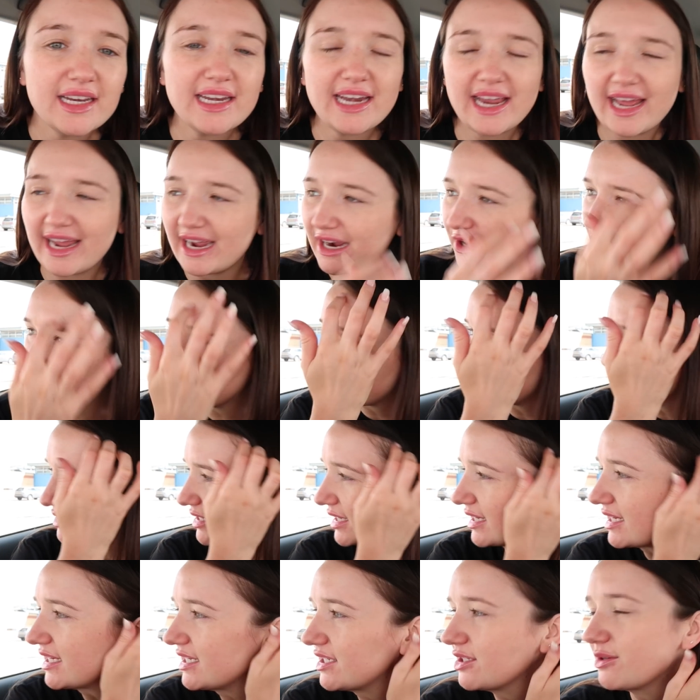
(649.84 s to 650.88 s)
now because
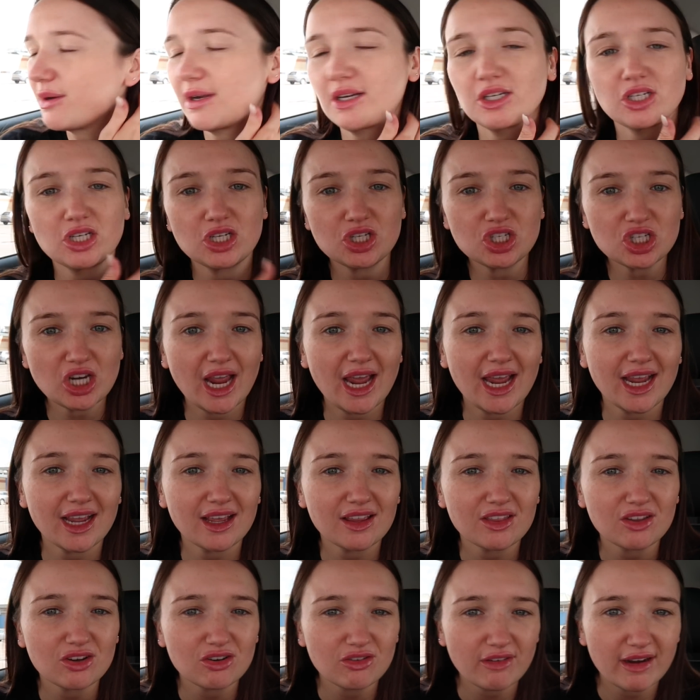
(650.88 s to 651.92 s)
I need to actually
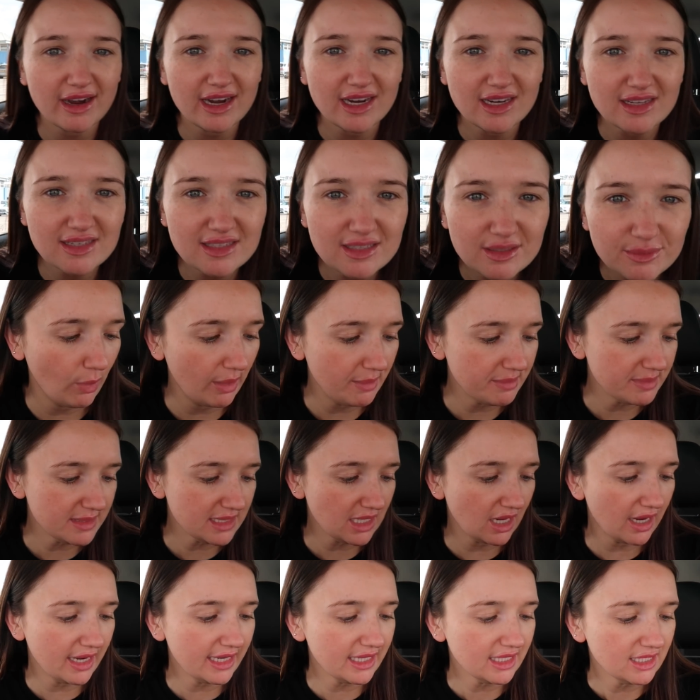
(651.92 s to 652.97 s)
check the Greggs
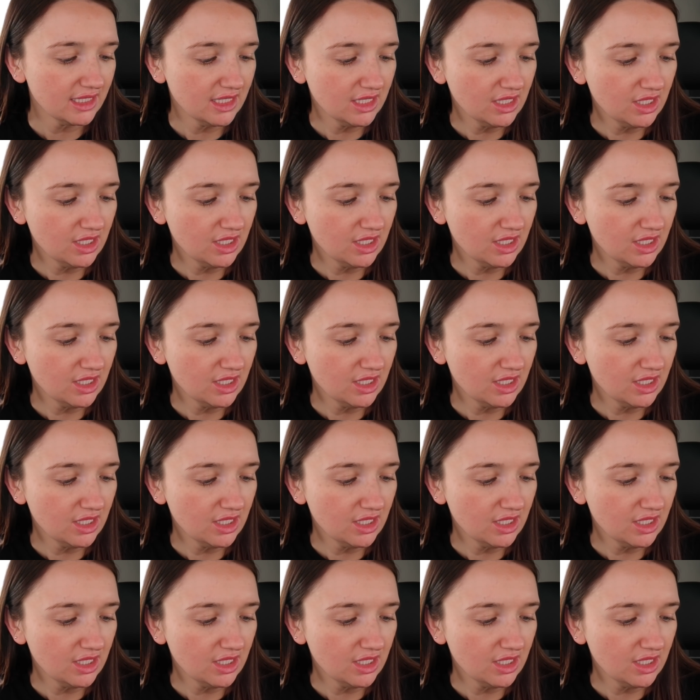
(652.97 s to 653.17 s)
website.